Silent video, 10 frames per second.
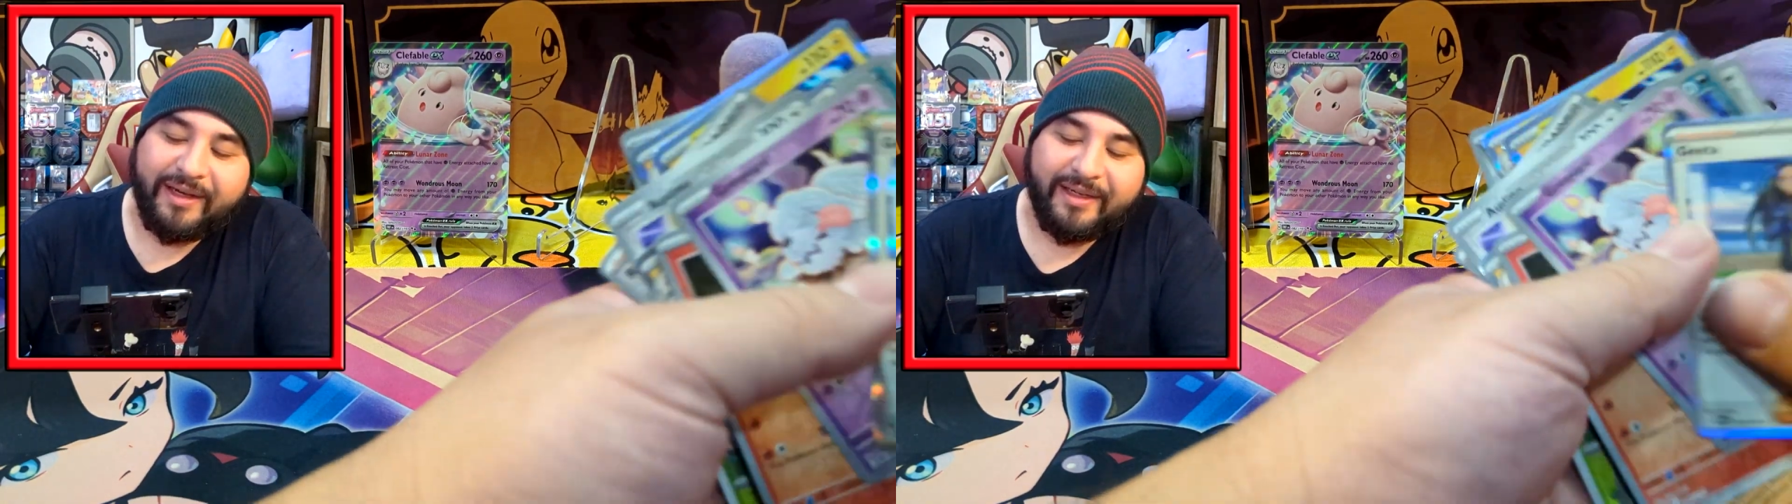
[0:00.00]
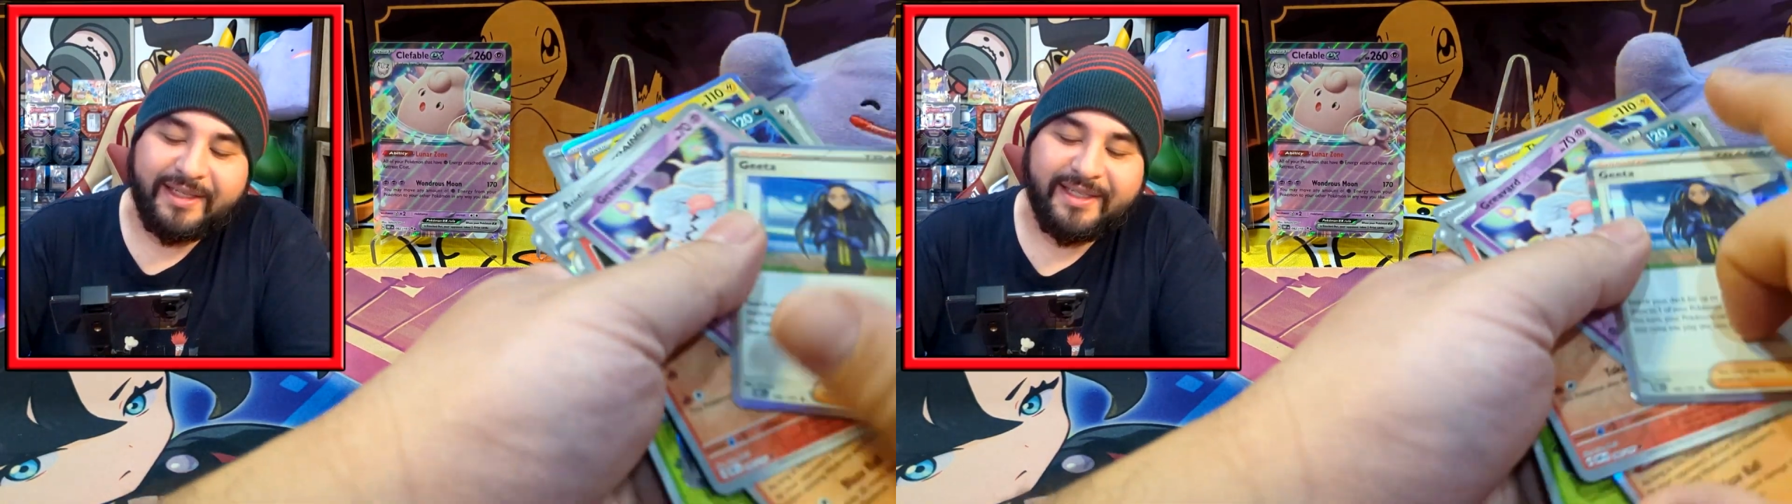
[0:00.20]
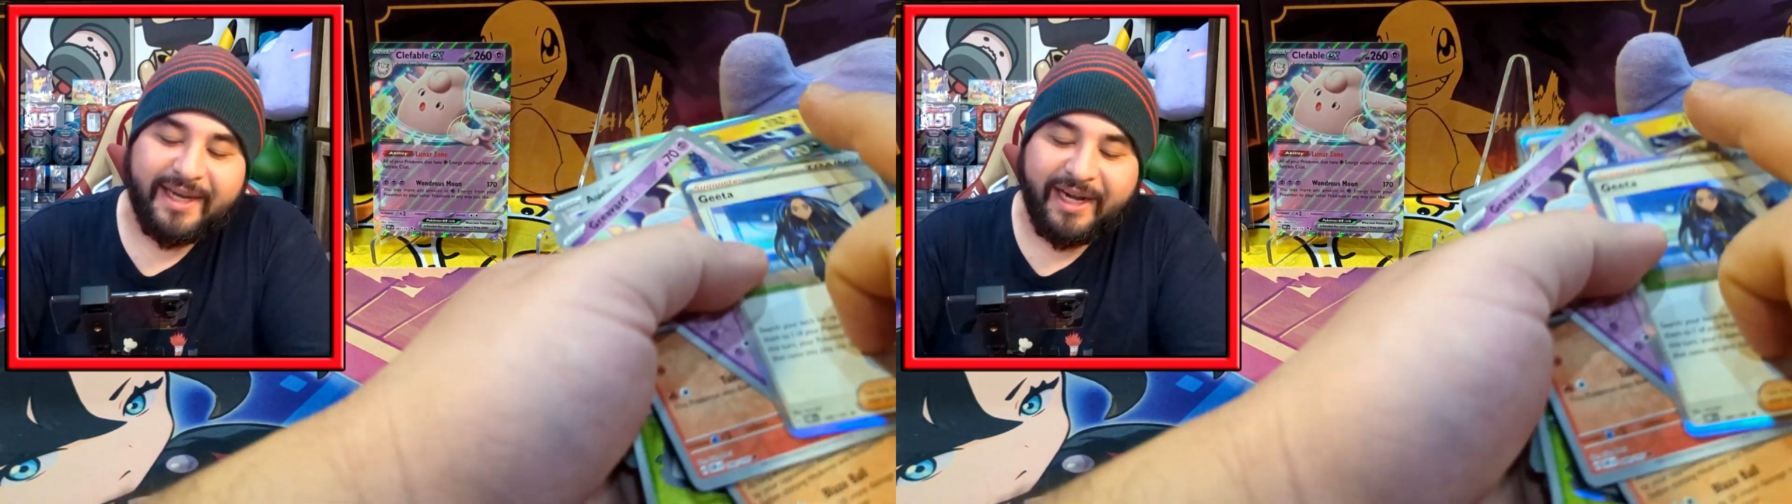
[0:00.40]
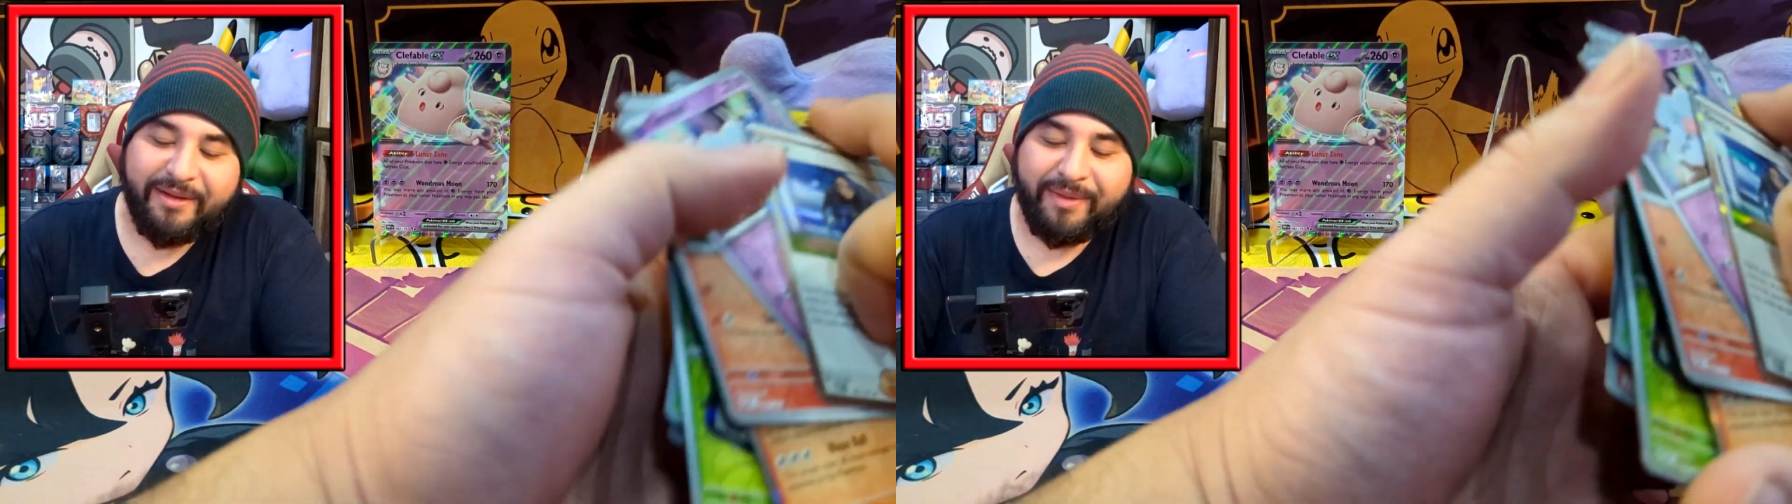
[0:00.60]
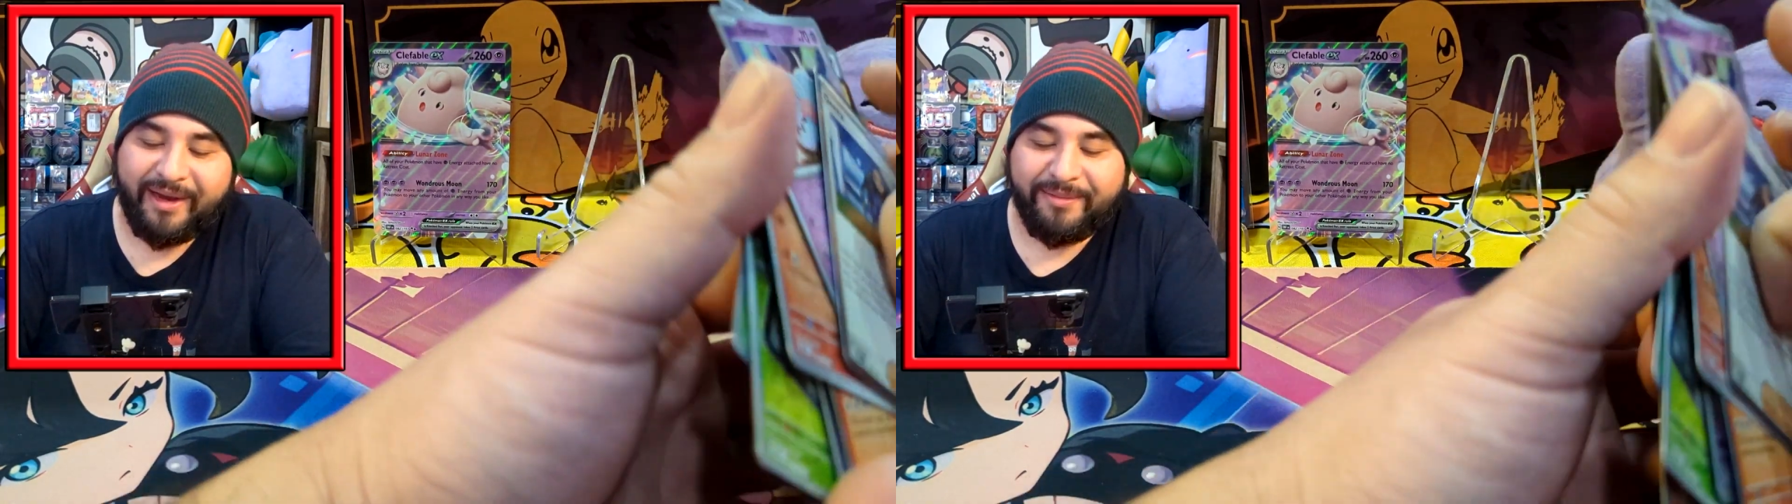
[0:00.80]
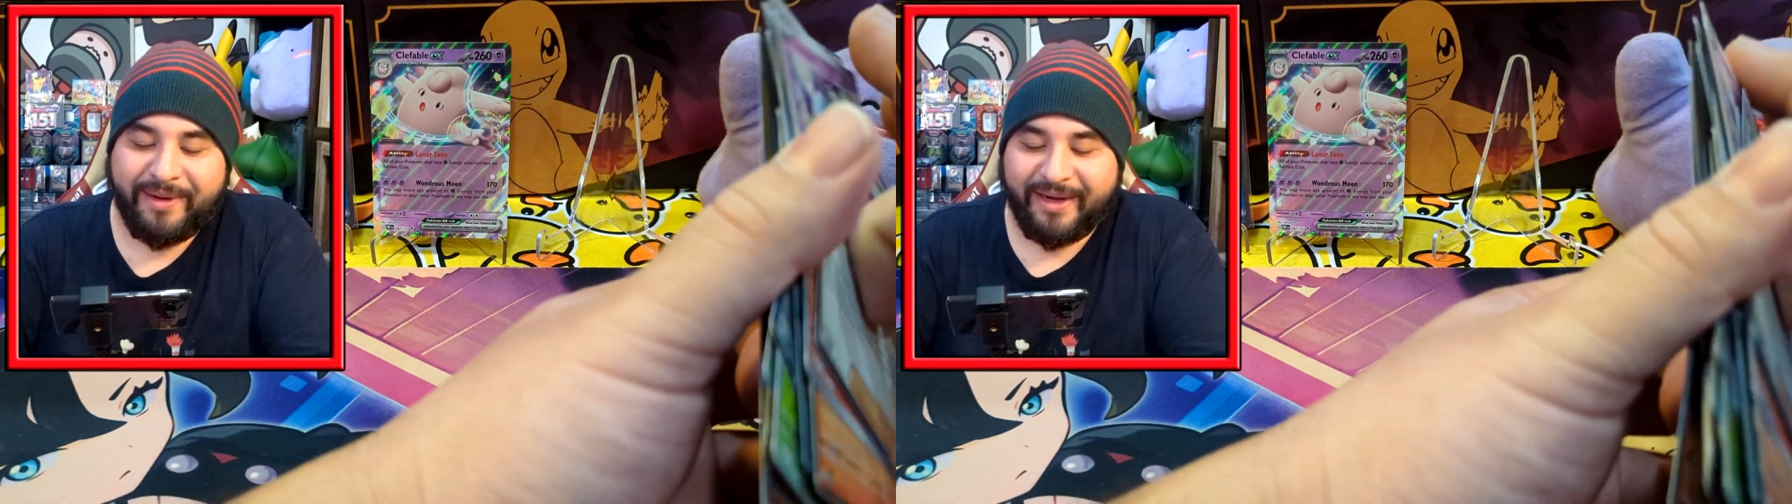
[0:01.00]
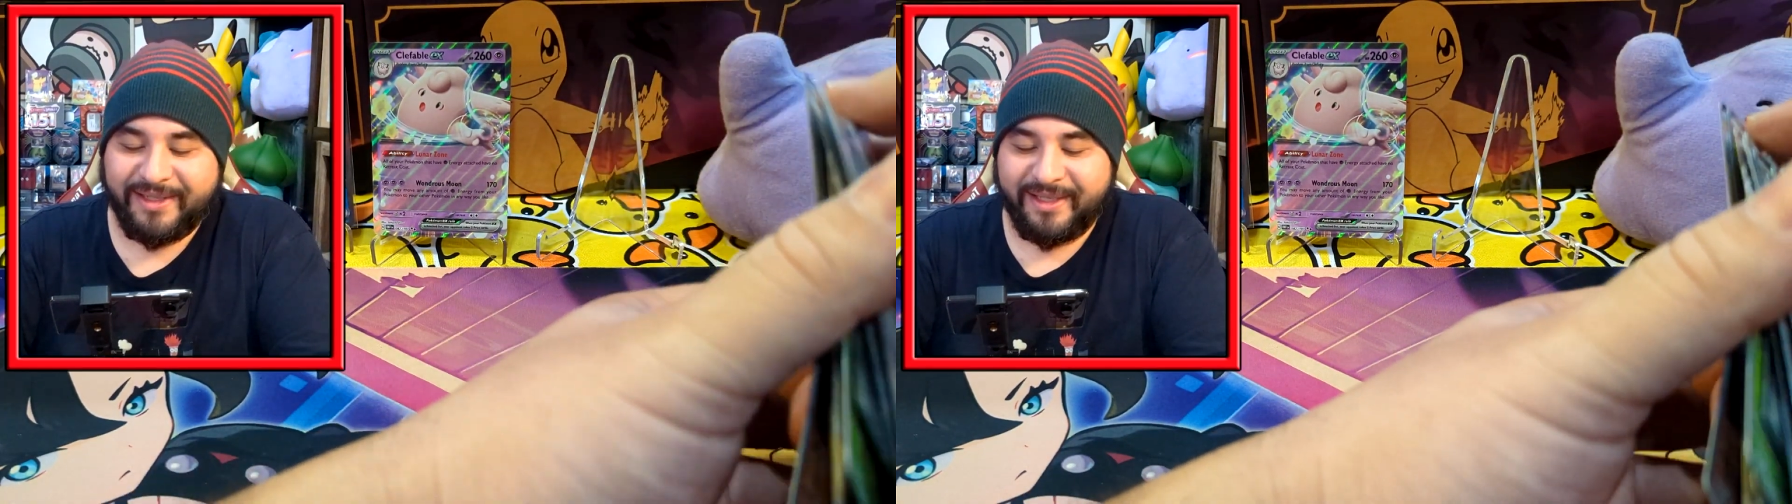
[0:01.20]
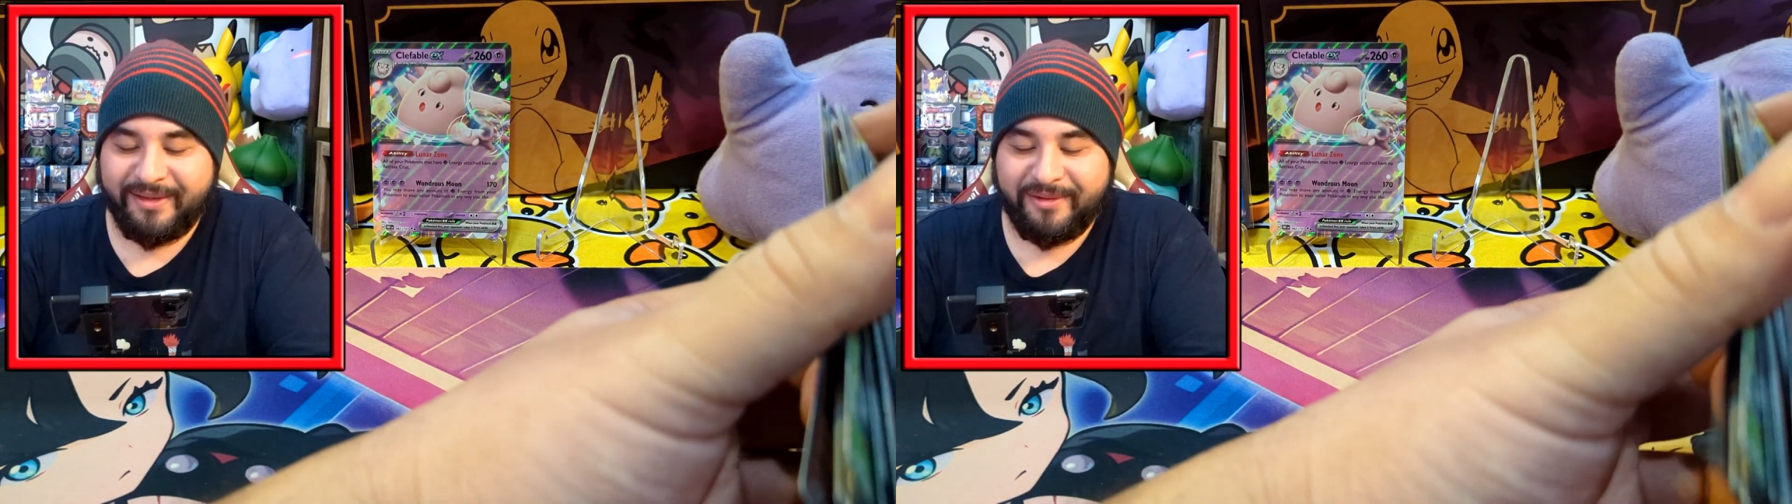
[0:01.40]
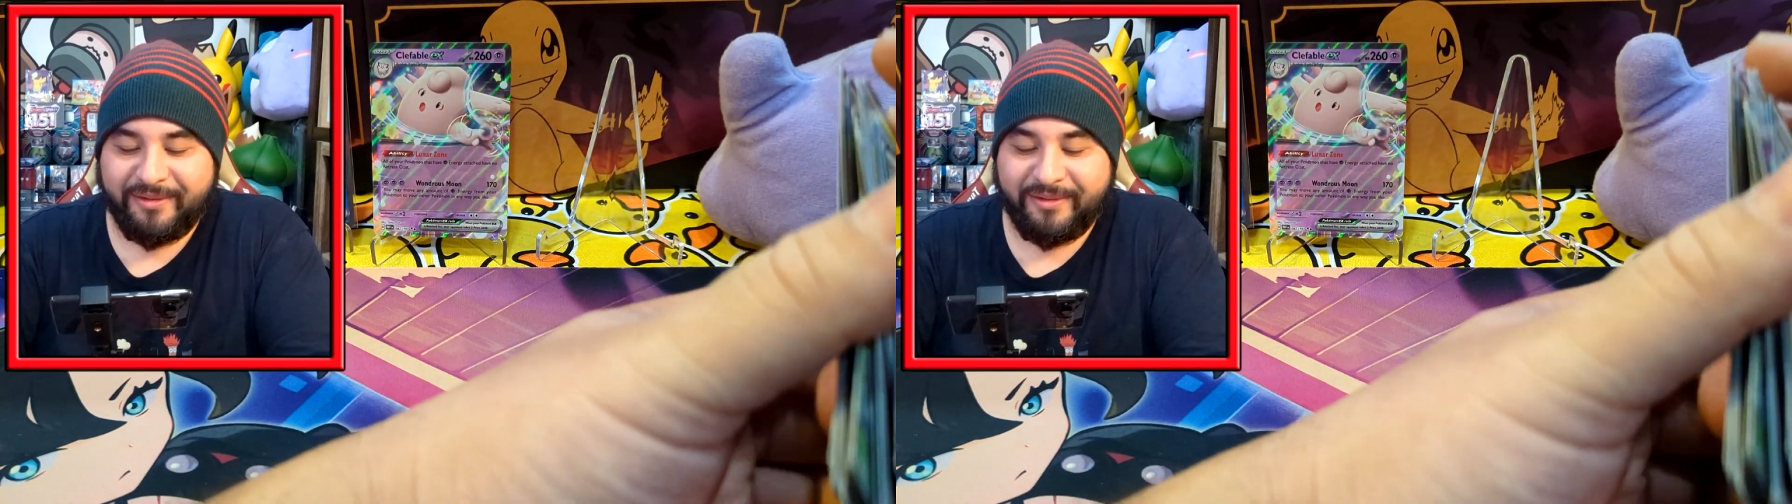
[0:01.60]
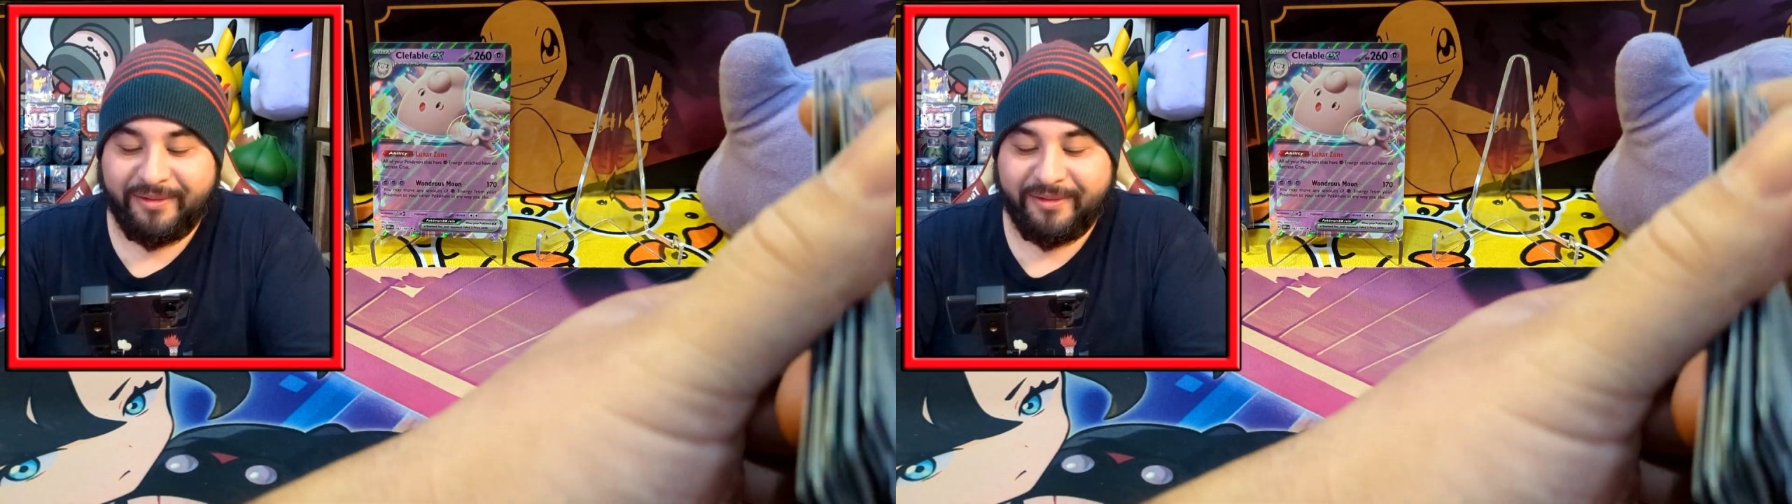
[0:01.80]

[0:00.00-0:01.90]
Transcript: by comparison